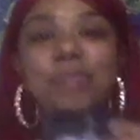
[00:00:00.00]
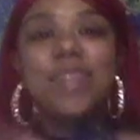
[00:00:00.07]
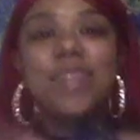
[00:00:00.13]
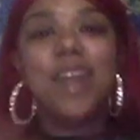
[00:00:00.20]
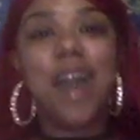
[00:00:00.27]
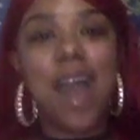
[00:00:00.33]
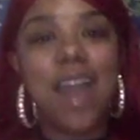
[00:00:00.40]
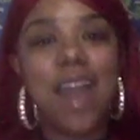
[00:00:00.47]
no,
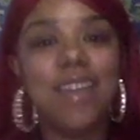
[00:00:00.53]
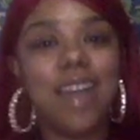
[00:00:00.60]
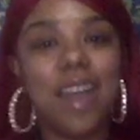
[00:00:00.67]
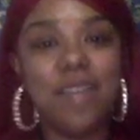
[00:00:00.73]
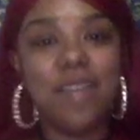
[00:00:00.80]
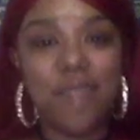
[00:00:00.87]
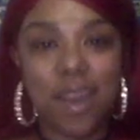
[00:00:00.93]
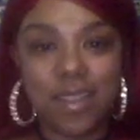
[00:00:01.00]
I
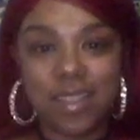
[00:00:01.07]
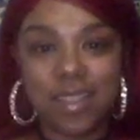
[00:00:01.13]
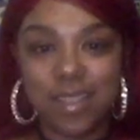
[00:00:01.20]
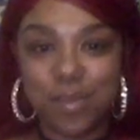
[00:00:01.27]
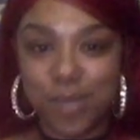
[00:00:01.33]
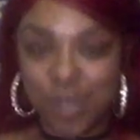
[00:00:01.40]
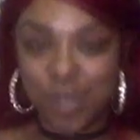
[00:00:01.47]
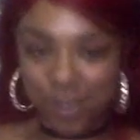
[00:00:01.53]
I found
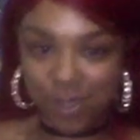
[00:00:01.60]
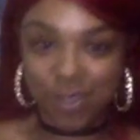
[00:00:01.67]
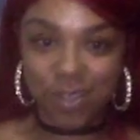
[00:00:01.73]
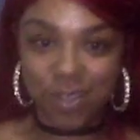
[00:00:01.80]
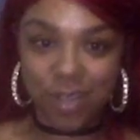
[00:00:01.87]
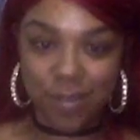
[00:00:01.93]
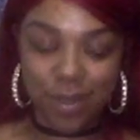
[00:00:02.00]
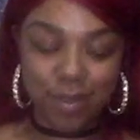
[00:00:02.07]
another pair of tweezers
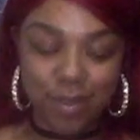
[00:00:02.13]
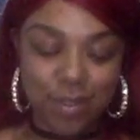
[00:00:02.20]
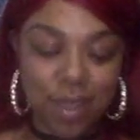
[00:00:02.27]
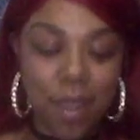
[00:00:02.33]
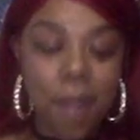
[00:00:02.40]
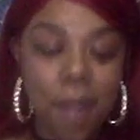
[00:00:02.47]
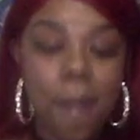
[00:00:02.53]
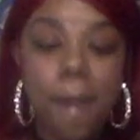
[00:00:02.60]
I've been
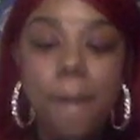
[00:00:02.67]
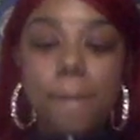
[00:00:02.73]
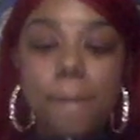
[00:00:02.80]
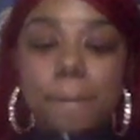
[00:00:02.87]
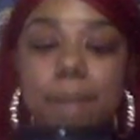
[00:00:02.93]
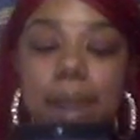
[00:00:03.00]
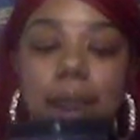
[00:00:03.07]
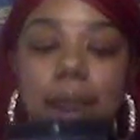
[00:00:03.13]
using,
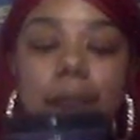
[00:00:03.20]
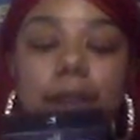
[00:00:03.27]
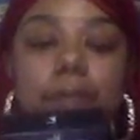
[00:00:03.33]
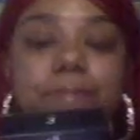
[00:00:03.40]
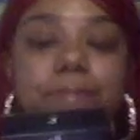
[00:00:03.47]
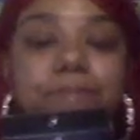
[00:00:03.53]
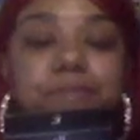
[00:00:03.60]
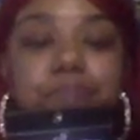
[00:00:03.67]
but
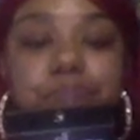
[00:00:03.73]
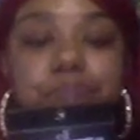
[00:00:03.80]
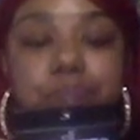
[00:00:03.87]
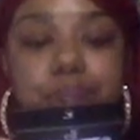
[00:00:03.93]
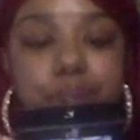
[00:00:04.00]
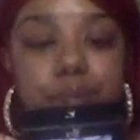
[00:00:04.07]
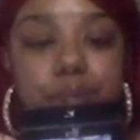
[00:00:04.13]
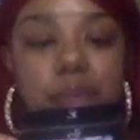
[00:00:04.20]

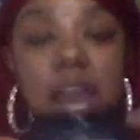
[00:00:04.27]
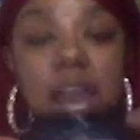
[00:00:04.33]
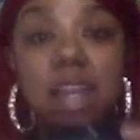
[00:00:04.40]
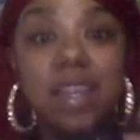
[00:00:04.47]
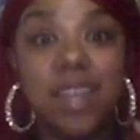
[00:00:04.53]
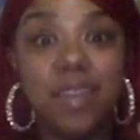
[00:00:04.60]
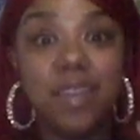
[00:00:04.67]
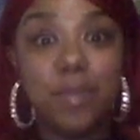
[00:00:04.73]
I
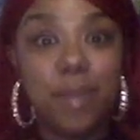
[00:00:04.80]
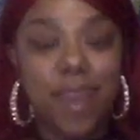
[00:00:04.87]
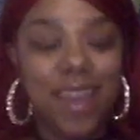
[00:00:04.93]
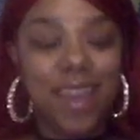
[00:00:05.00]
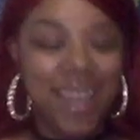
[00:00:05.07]
didn't give them back